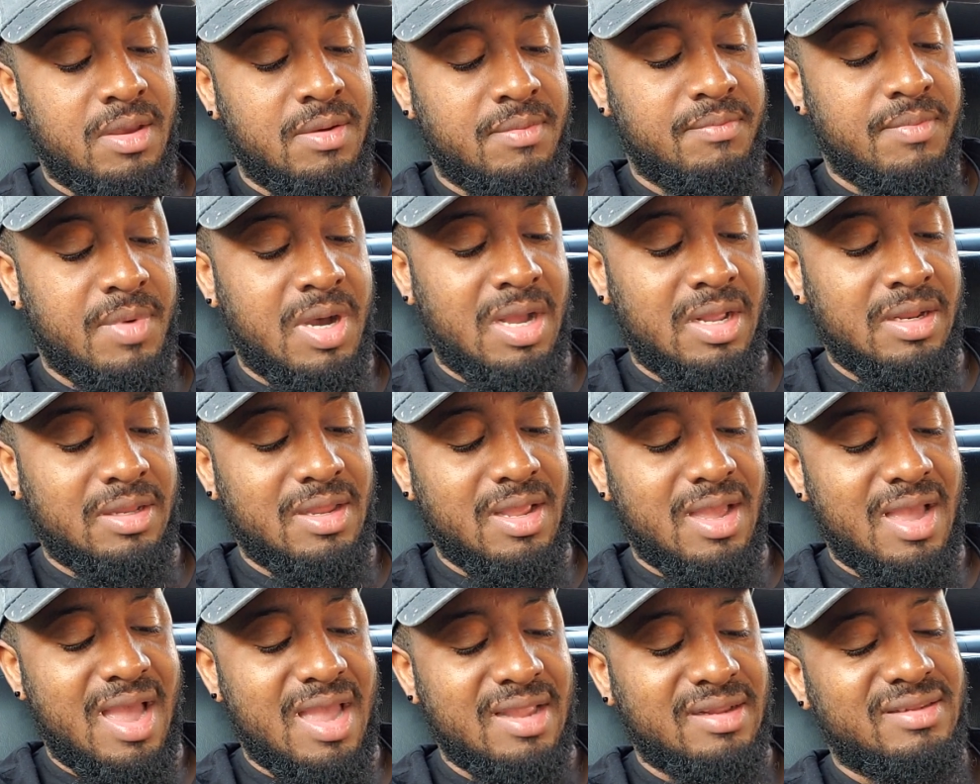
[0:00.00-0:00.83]
But
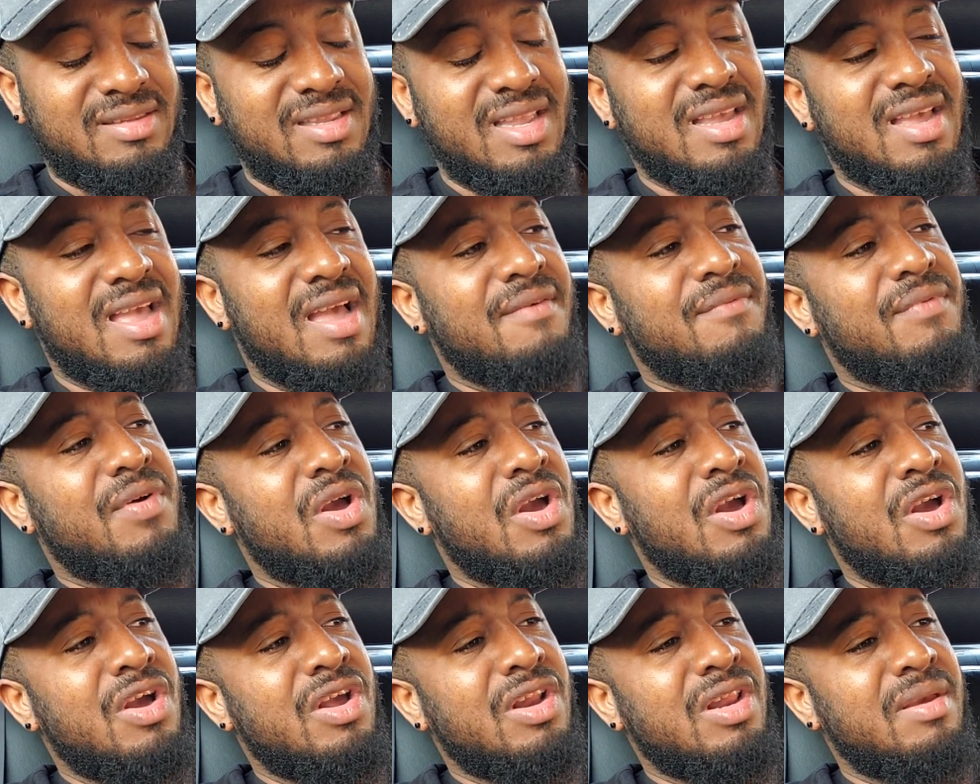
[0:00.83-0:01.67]
I think I've
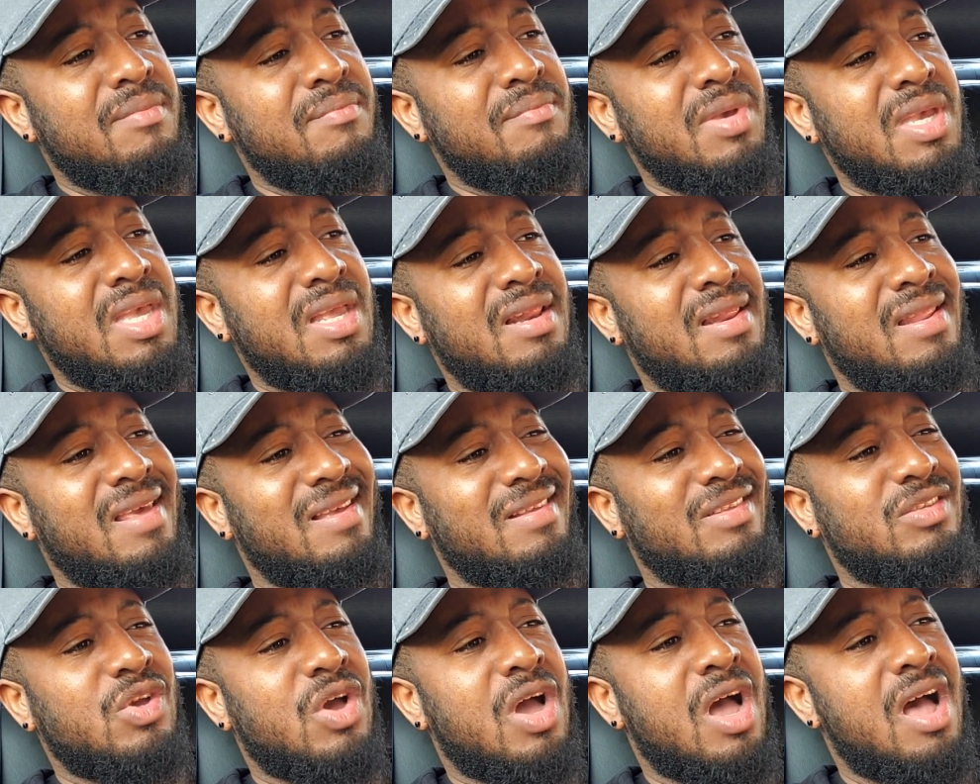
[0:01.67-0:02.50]
heard him being
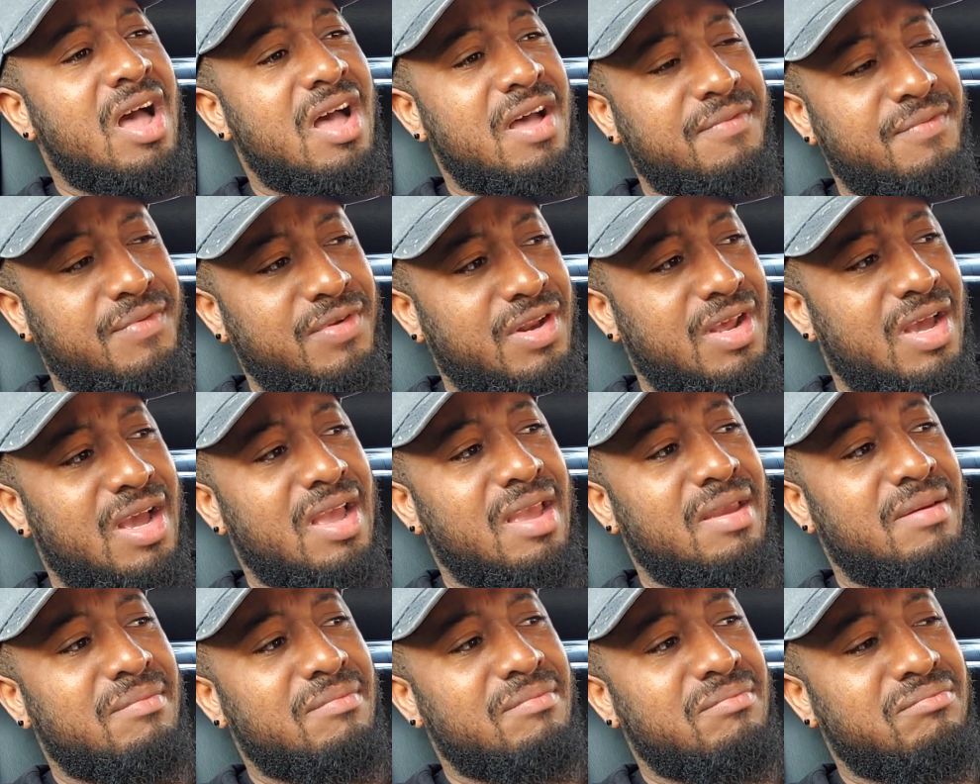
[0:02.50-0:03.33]
linked to
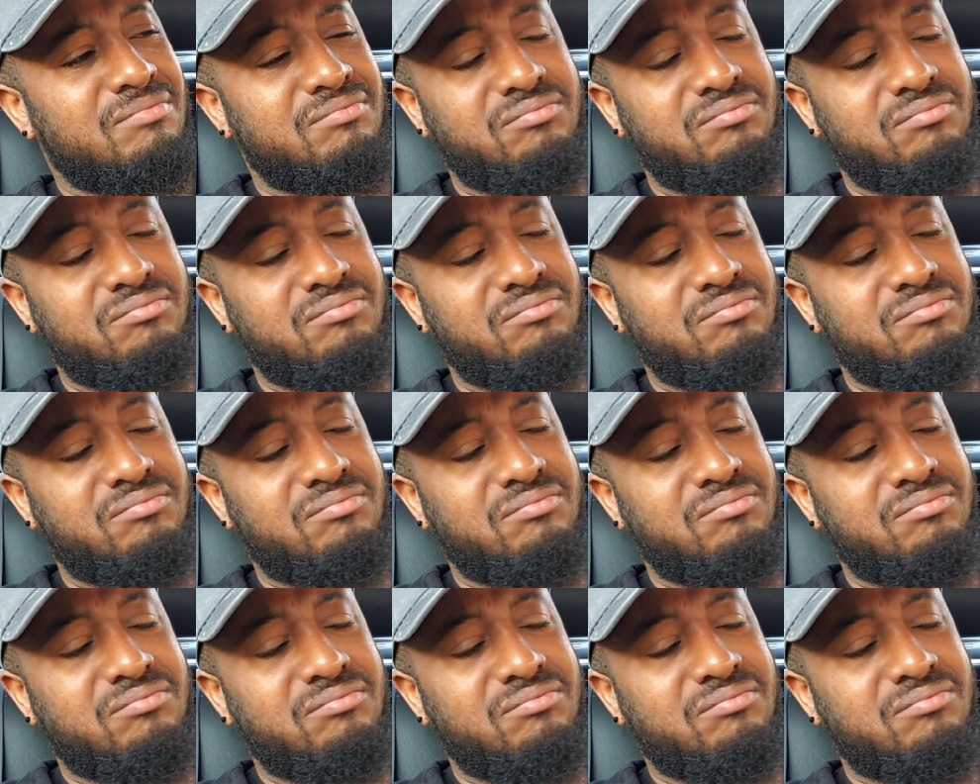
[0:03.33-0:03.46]
Hoffenheim.